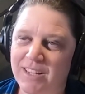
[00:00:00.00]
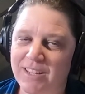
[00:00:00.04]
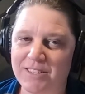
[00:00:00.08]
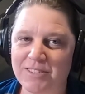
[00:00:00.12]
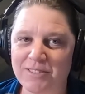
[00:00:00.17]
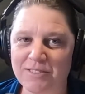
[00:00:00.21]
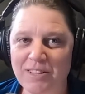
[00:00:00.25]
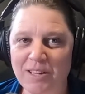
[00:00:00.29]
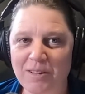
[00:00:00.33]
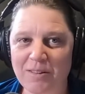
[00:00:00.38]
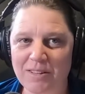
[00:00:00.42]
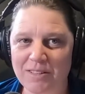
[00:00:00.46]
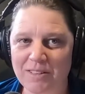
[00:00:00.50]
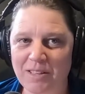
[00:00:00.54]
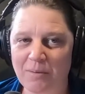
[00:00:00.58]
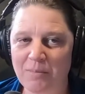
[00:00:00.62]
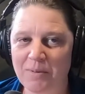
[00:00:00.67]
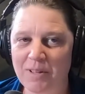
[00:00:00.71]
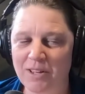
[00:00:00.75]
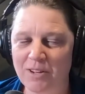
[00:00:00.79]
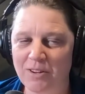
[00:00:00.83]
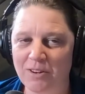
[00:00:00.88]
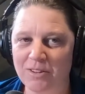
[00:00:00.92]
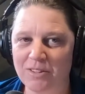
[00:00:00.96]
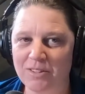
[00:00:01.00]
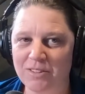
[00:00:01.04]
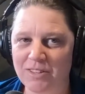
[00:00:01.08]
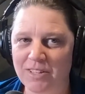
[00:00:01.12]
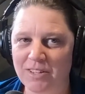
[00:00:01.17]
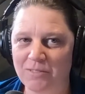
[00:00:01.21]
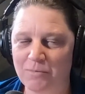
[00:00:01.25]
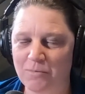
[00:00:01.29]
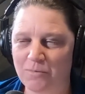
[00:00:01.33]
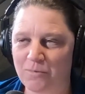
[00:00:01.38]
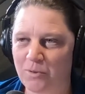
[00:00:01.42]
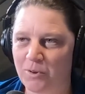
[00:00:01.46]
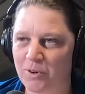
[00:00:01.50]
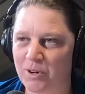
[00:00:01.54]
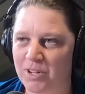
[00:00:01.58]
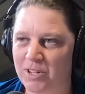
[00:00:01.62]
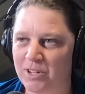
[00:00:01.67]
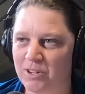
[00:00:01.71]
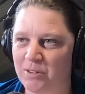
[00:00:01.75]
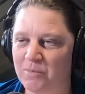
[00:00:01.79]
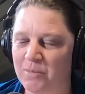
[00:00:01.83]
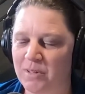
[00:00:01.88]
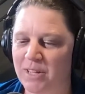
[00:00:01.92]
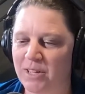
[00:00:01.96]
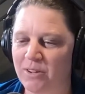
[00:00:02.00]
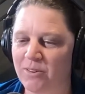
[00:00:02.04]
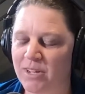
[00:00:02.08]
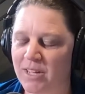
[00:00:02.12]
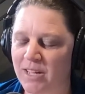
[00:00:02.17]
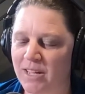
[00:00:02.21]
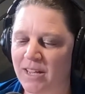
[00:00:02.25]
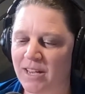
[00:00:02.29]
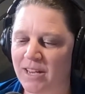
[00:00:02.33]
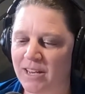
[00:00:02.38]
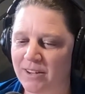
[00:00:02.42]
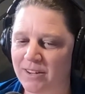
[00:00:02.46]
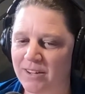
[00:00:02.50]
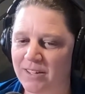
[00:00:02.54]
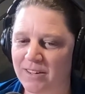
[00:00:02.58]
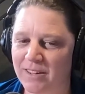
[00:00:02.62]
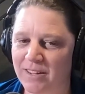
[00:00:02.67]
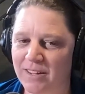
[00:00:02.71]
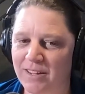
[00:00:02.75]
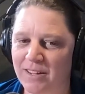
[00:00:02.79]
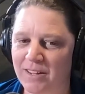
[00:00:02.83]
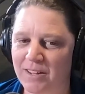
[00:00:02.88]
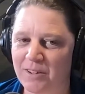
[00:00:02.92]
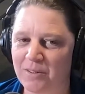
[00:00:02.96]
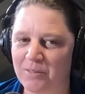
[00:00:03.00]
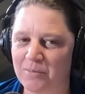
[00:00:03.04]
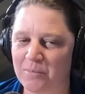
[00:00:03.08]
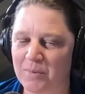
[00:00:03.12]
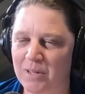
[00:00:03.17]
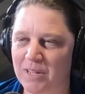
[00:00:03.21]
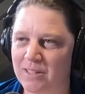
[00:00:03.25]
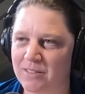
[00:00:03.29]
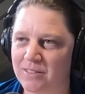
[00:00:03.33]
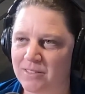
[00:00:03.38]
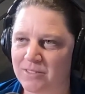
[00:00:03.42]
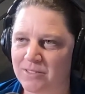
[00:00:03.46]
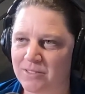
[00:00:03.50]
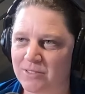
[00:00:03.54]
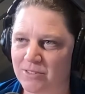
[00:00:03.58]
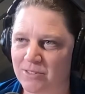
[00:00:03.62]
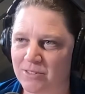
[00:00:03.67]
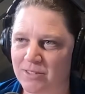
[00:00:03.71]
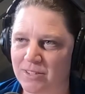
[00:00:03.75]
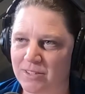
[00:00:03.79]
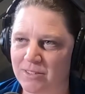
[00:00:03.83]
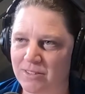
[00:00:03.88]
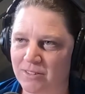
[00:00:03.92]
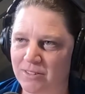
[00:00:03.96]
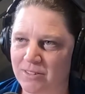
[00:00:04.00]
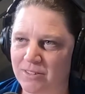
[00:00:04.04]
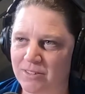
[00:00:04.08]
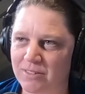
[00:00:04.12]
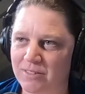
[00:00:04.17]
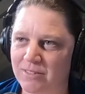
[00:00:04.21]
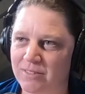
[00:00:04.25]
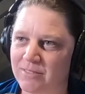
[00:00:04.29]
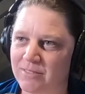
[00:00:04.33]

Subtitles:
So that'd be a good thing for it. I'd be like, okay, how can I make this turkey dog